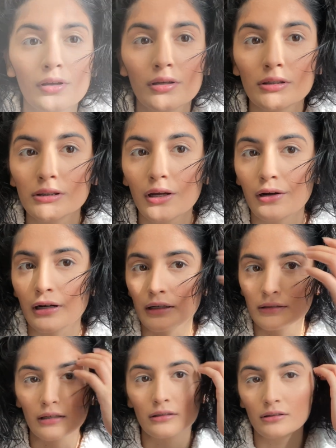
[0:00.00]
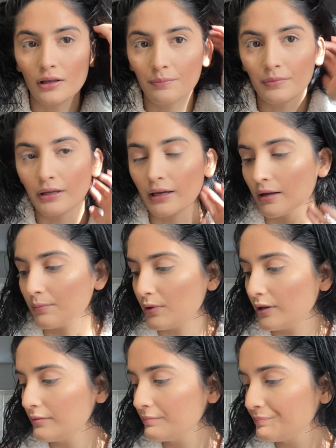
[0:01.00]
Sorry guys, I stopped the camera.
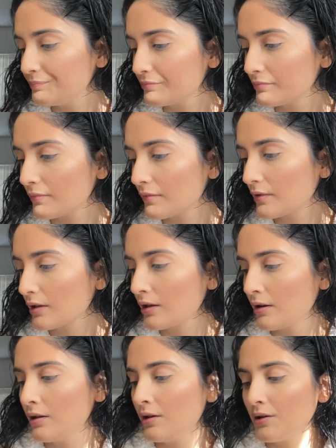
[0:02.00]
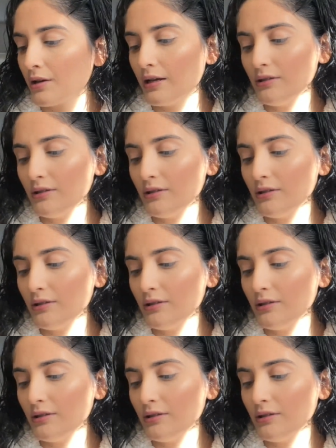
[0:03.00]
Okay,